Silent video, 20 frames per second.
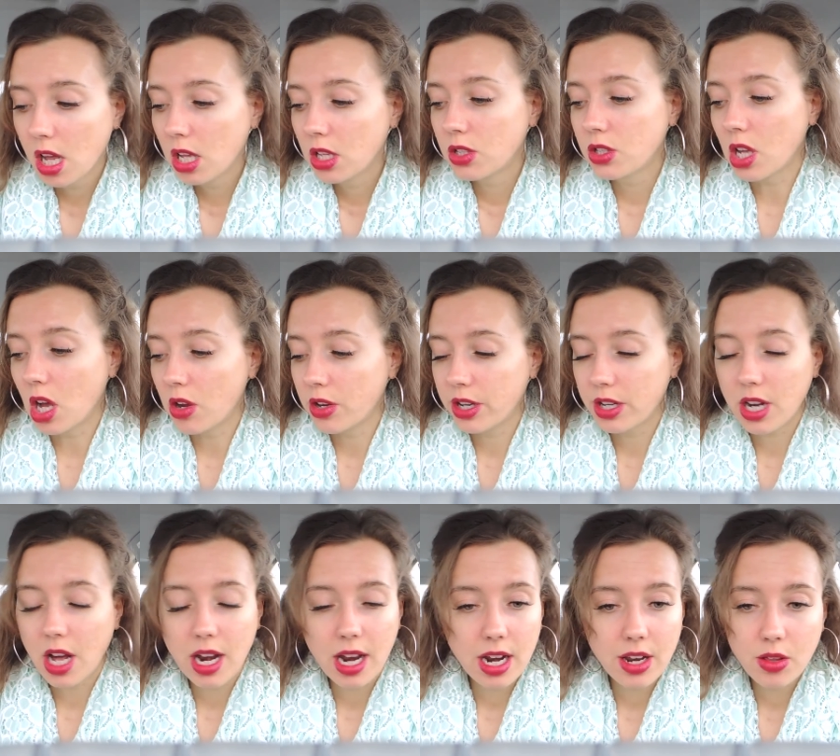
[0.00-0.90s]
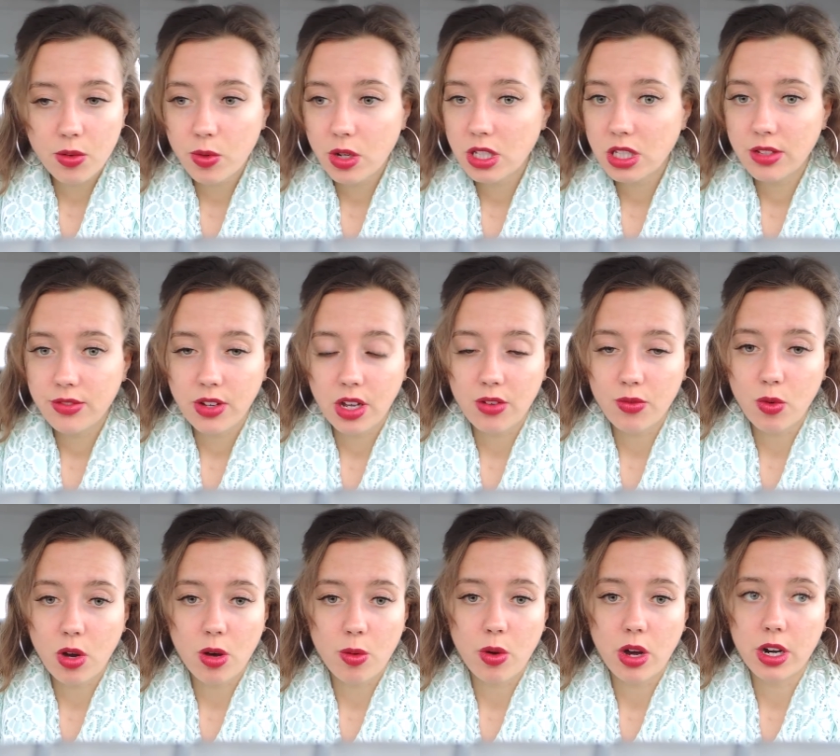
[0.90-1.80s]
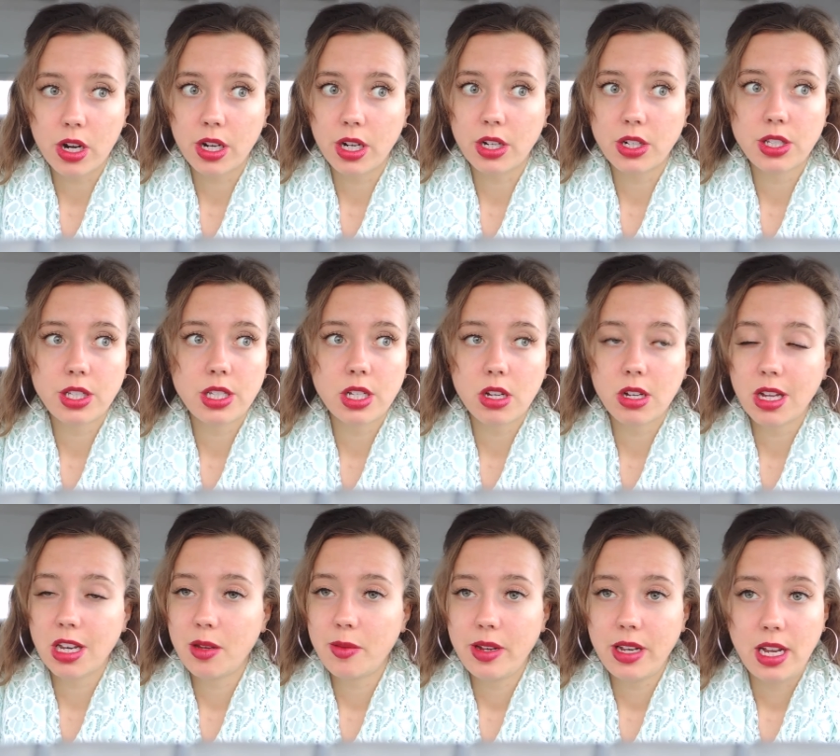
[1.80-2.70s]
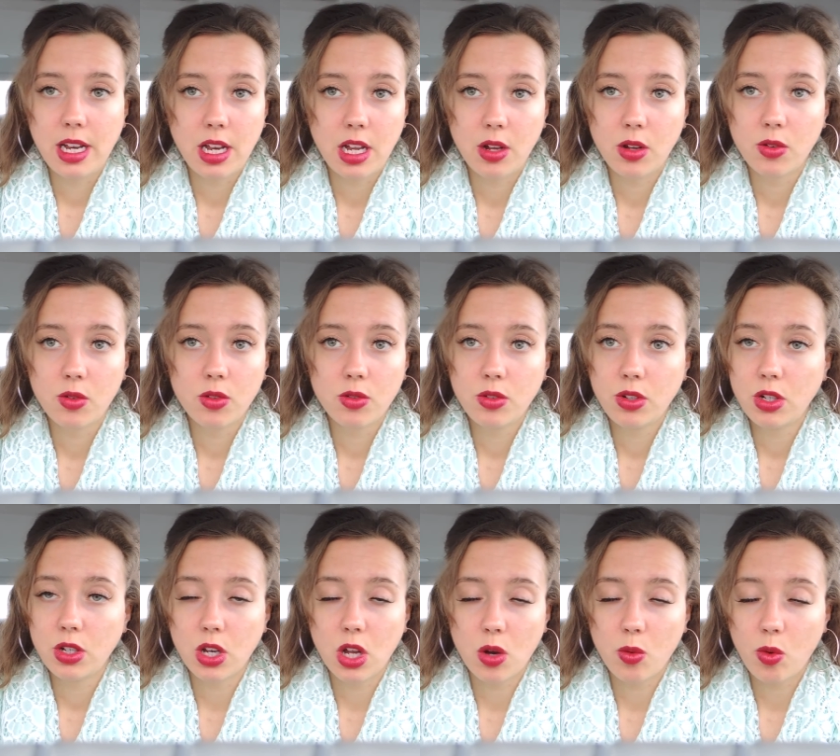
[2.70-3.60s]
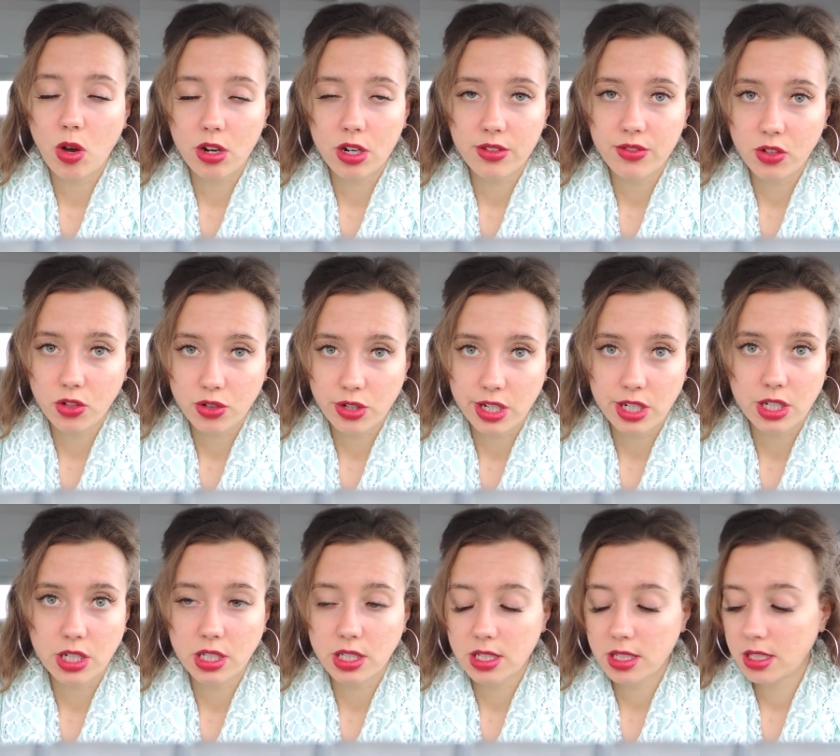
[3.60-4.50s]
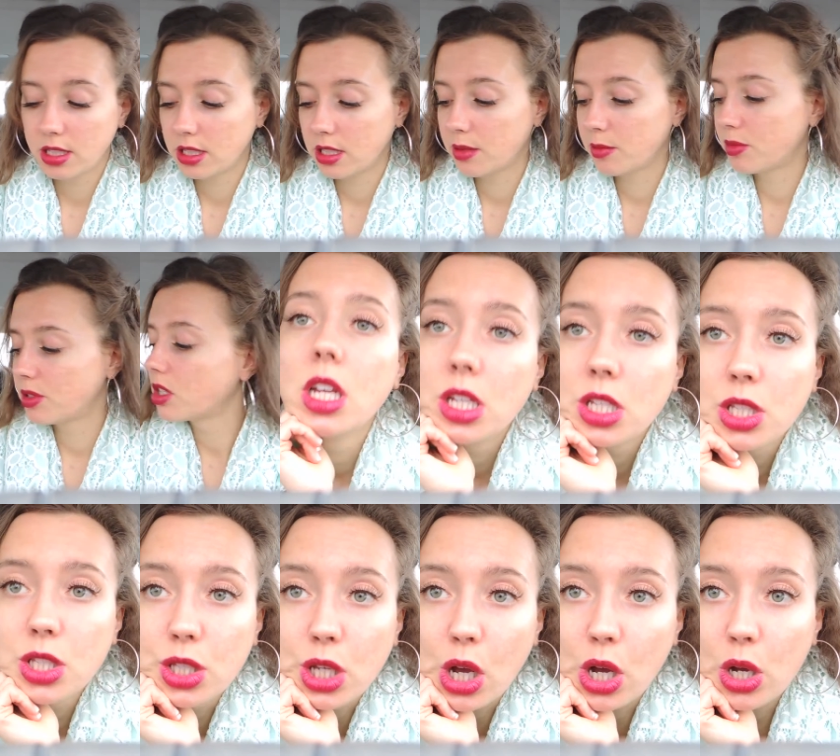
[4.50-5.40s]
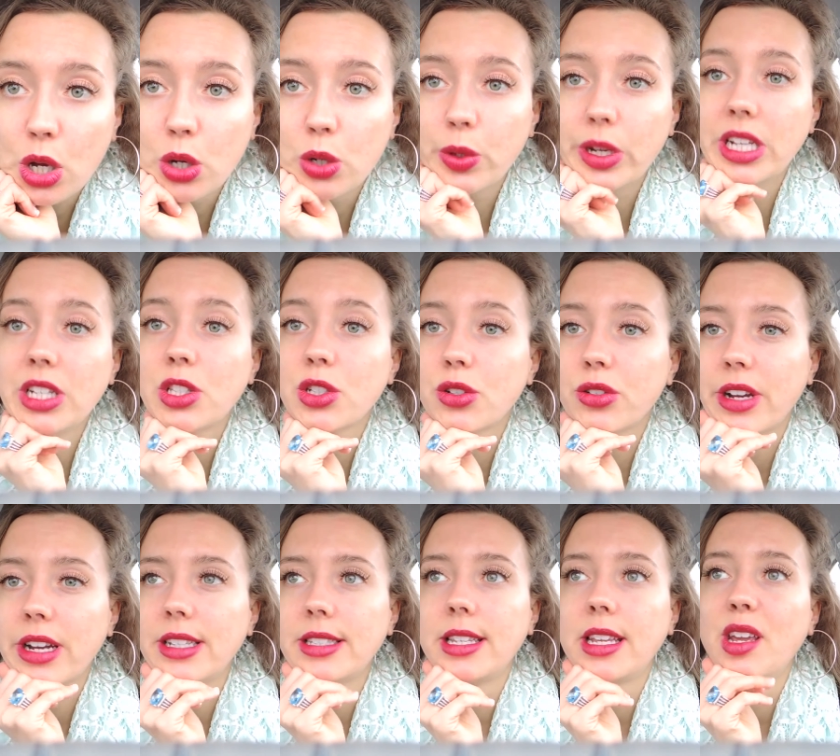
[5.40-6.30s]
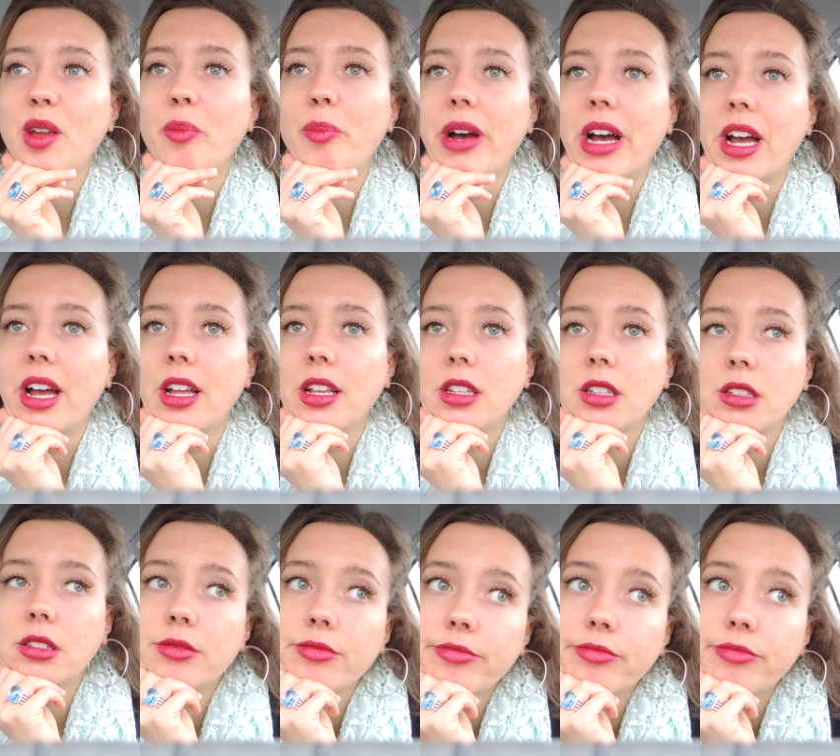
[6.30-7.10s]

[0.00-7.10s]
So you're not out of the woods if you have well water. You're still going to be needing, you know, water filtration systems. So it's crazy, but